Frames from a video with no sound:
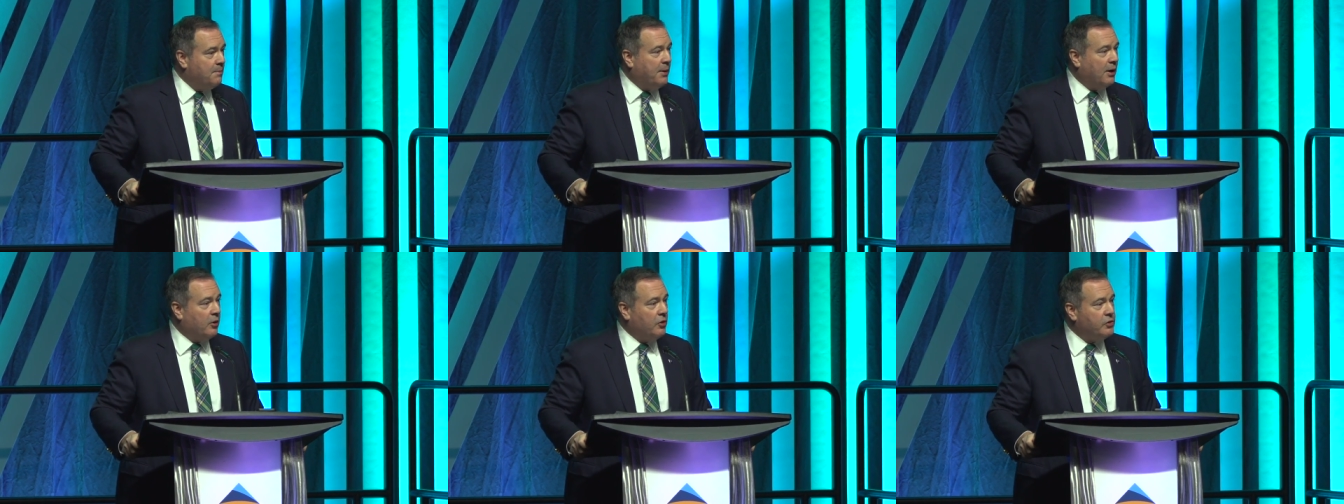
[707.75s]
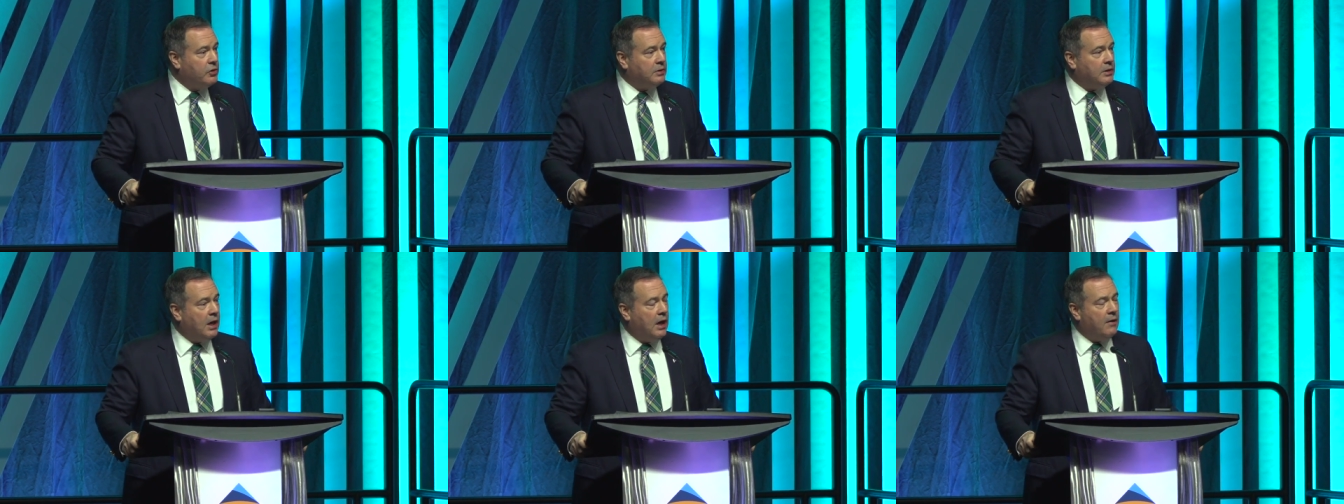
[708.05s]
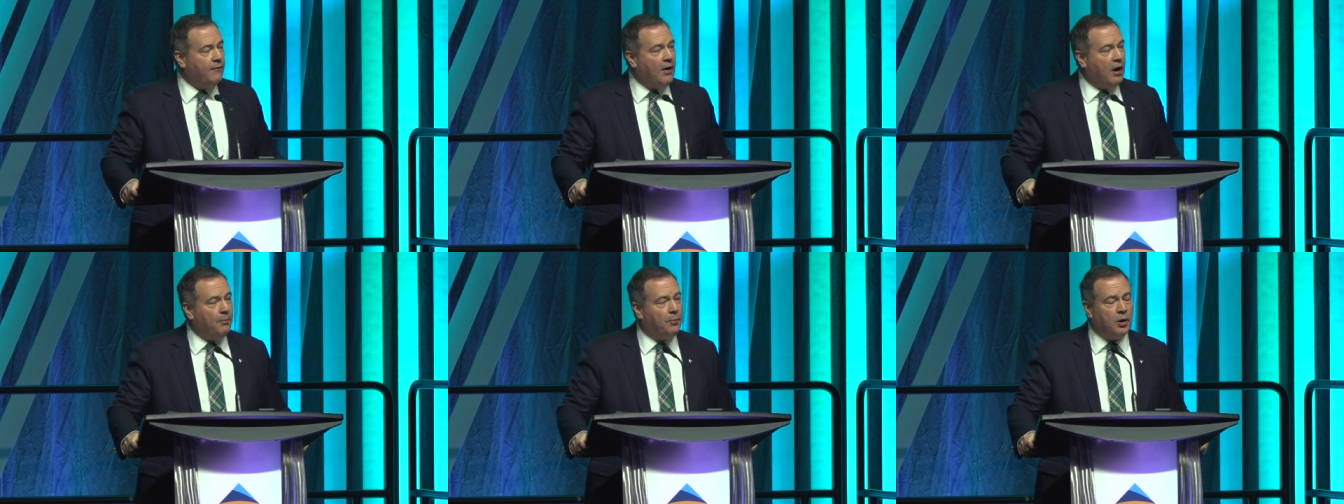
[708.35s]
barrels a day
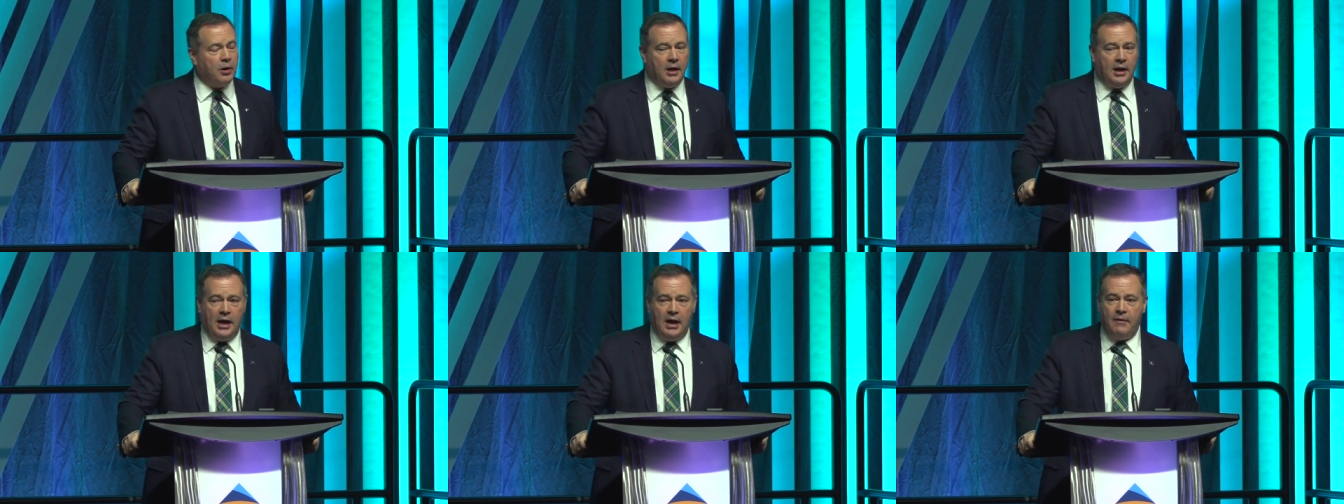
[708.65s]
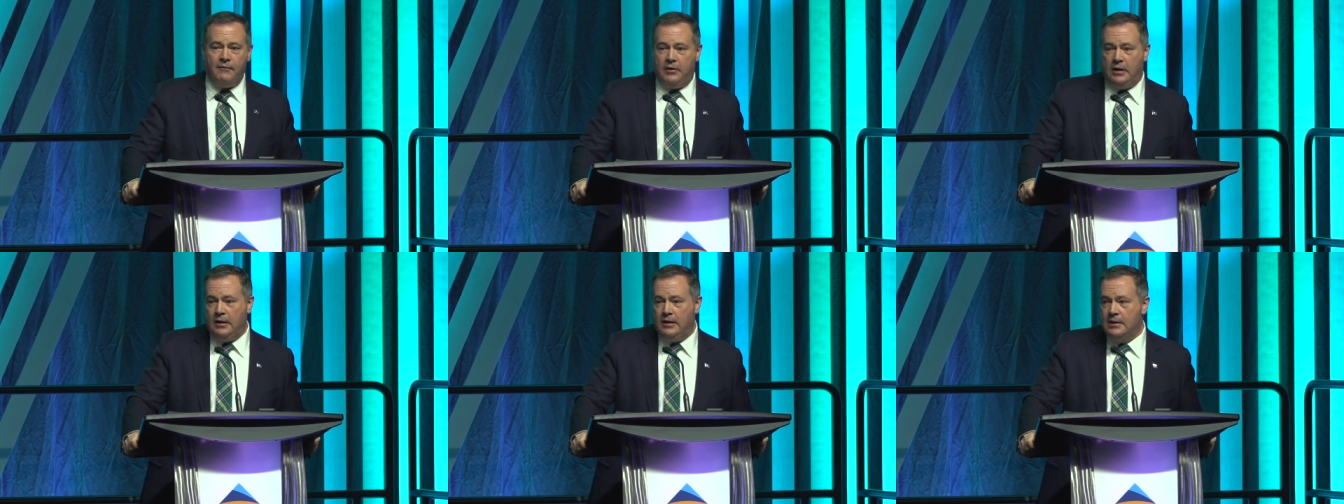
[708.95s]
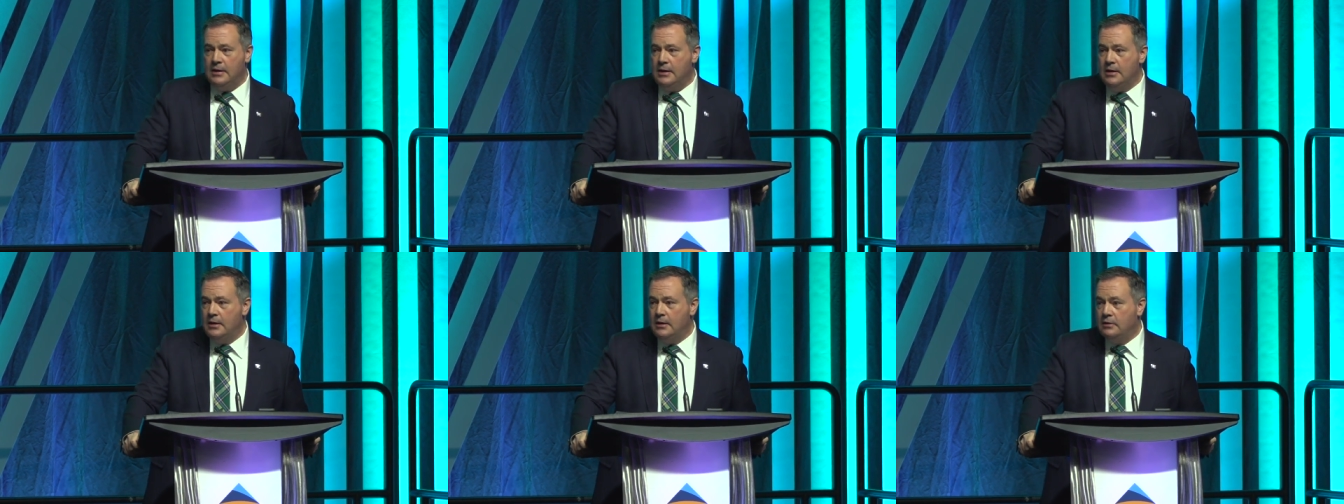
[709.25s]
of Alberta Heavy
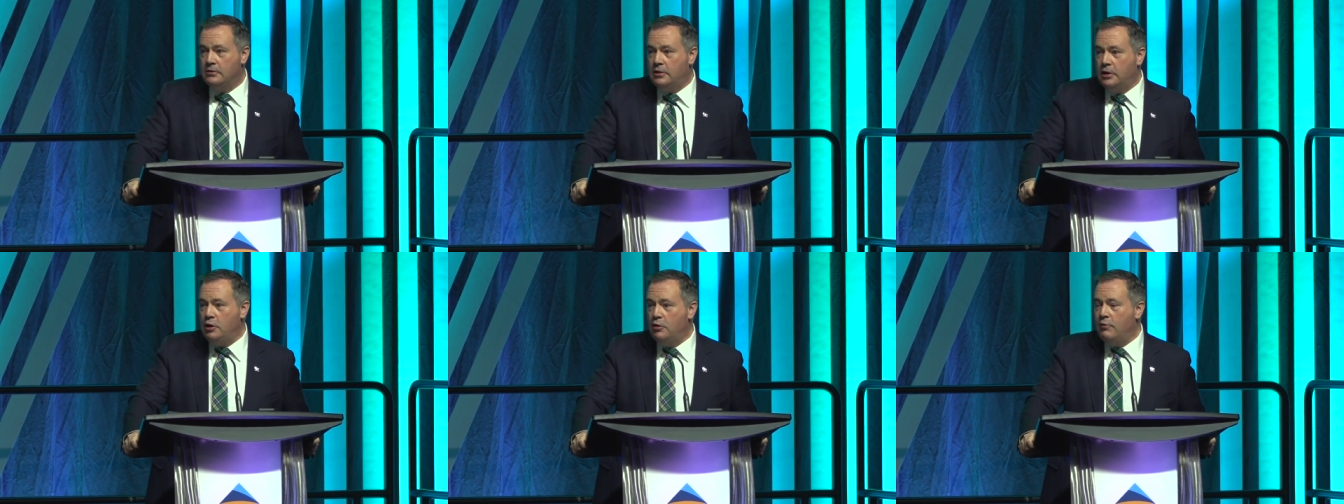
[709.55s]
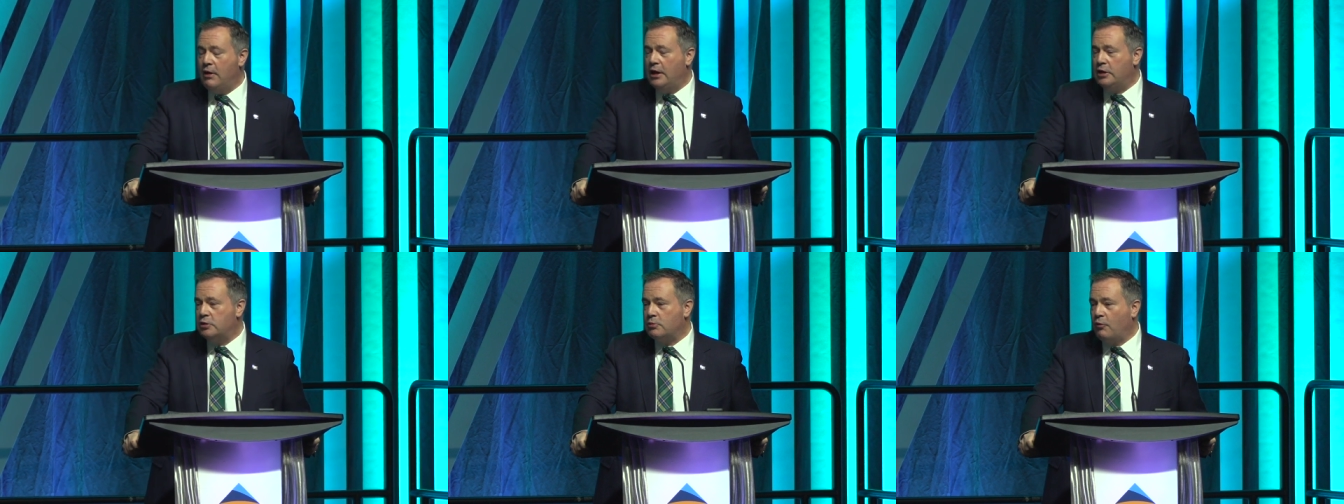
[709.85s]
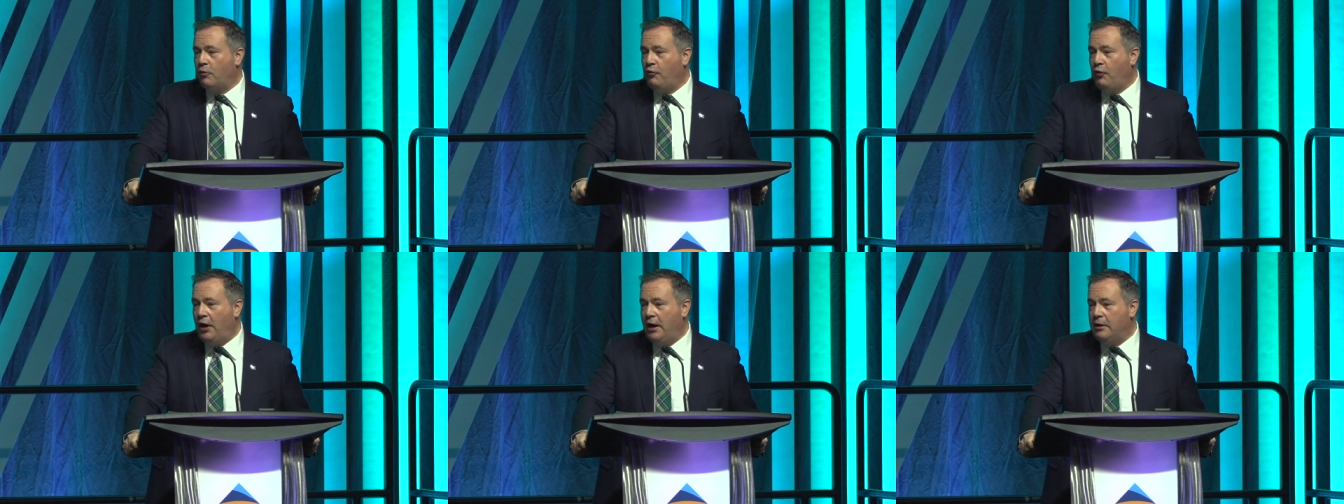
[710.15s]
to U.S.
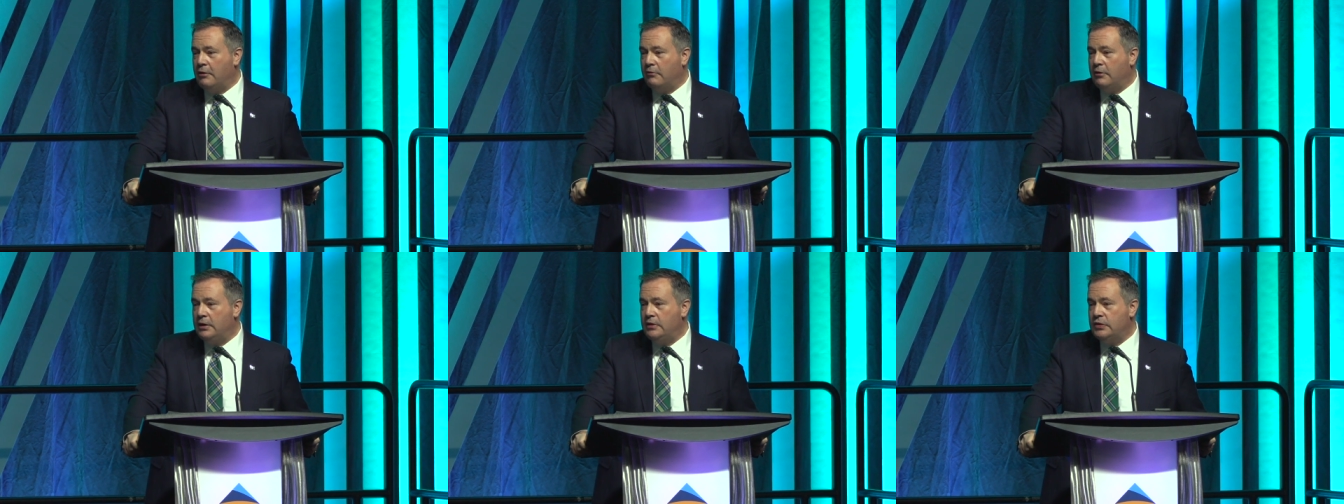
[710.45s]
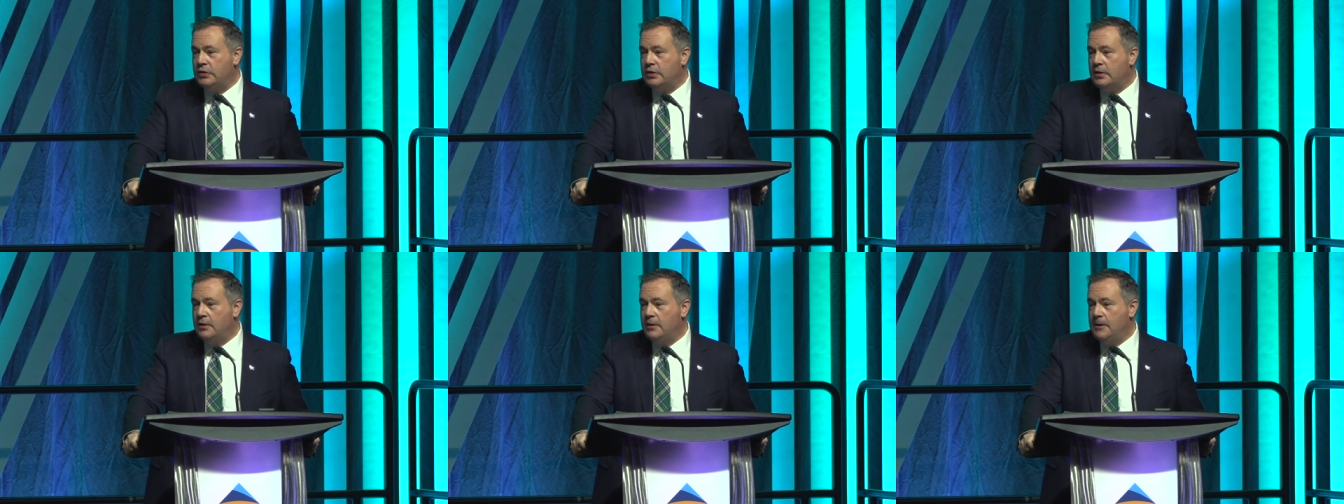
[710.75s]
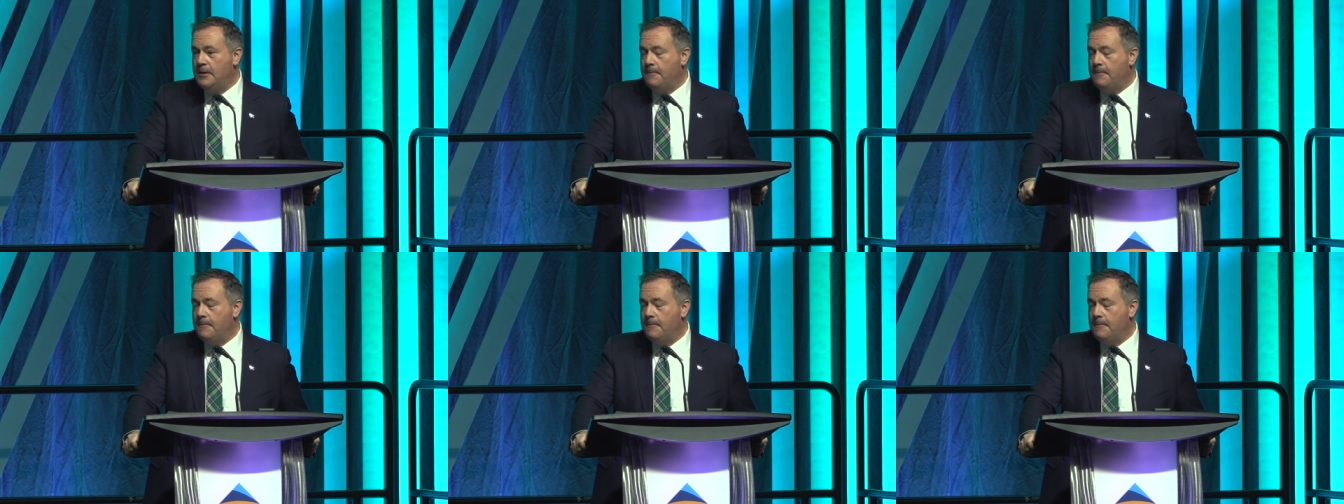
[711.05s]
refineries.